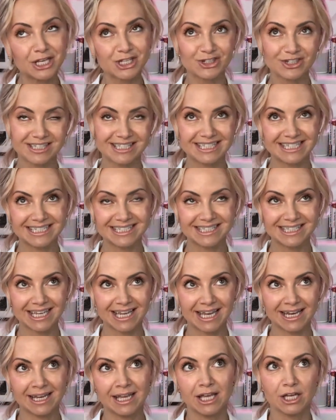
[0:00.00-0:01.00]
just
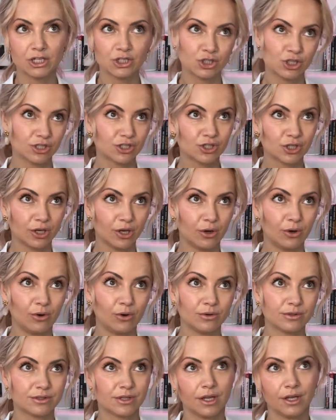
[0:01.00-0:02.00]
listed, just
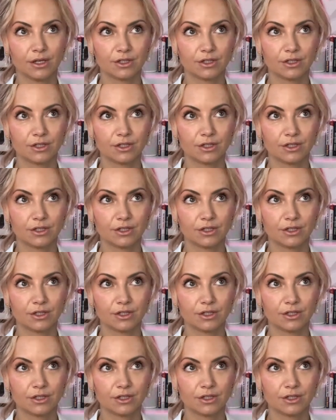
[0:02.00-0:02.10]
closed,